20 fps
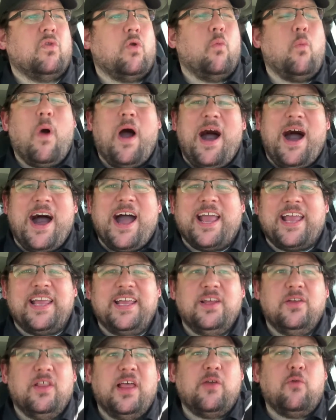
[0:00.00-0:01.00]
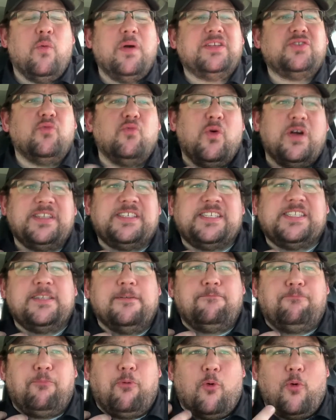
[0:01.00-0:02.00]
Why? Like, what's
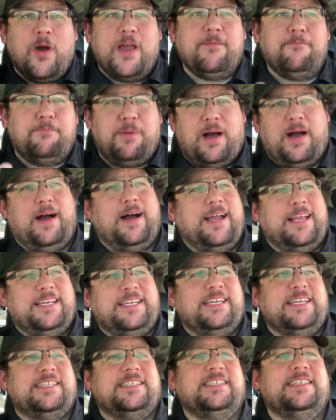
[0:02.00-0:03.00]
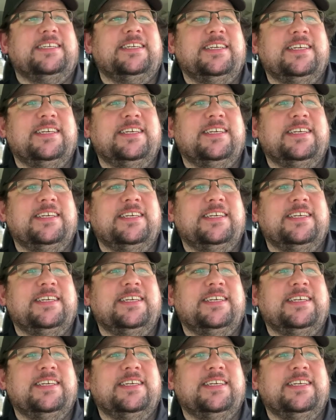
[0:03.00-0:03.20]
the point behind it?